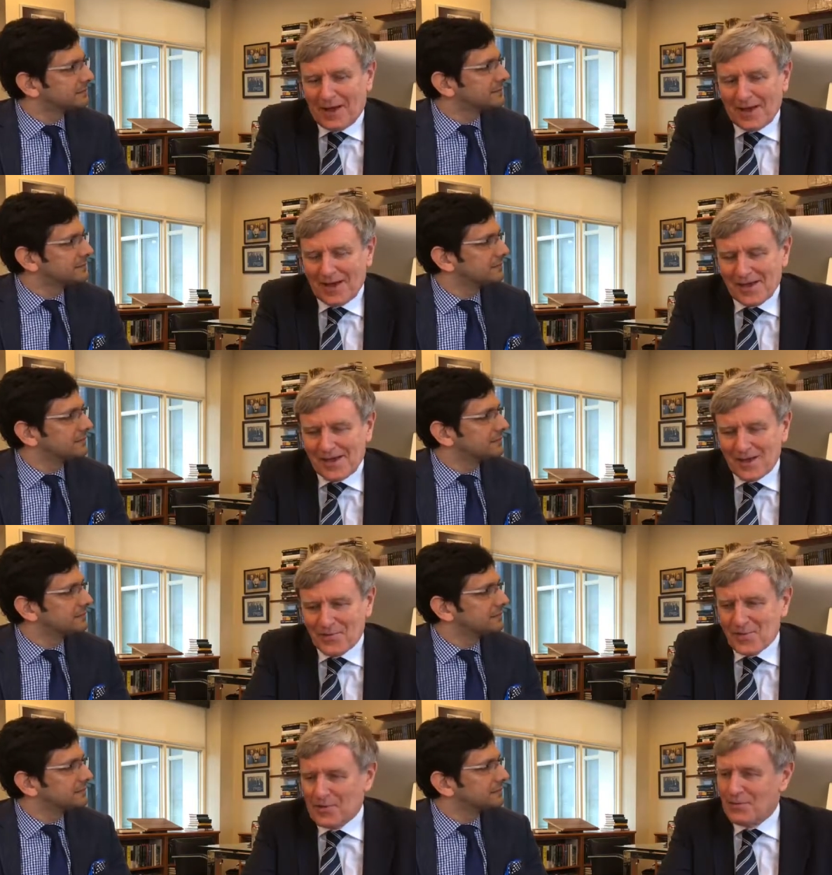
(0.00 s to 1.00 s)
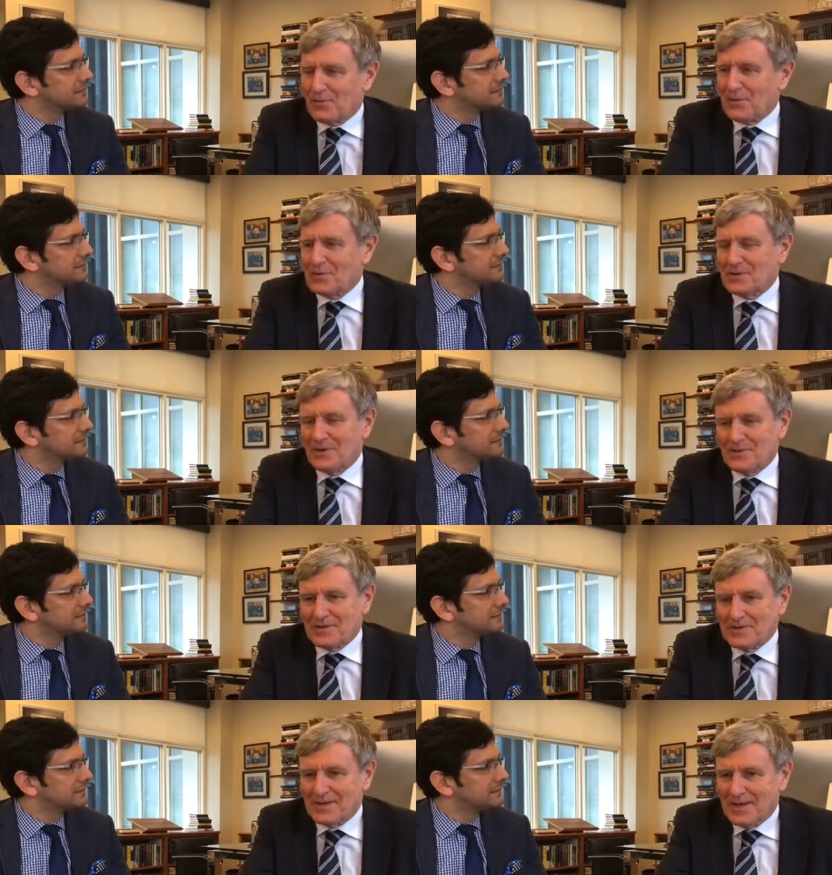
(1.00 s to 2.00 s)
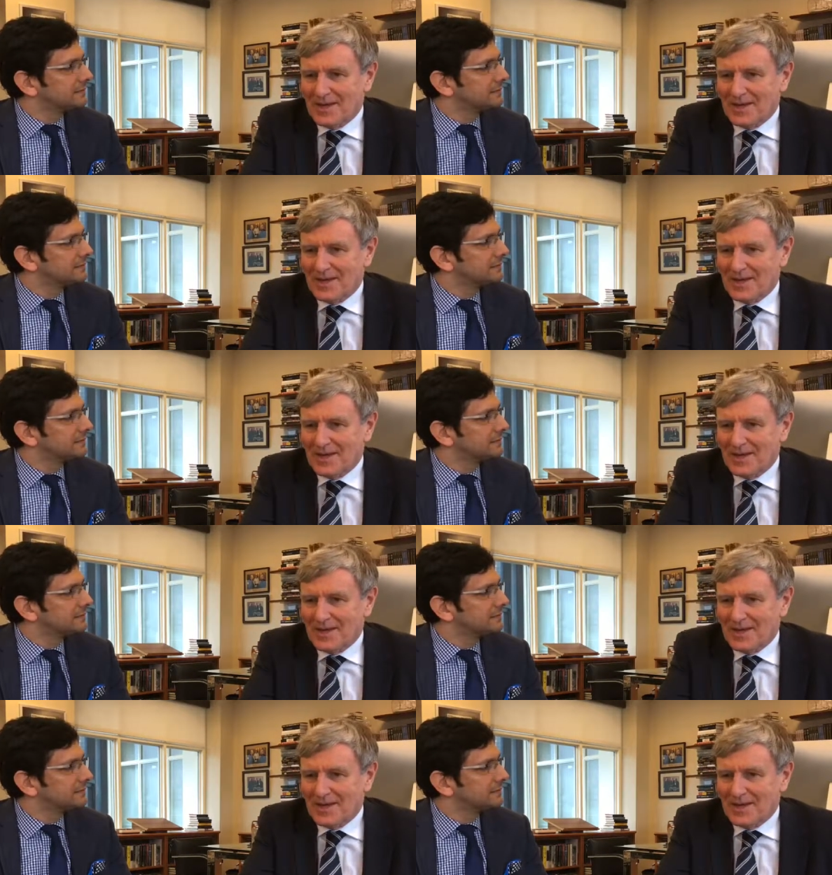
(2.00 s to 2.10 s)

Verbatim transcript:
Speaker 1: my career in the Foreign Service,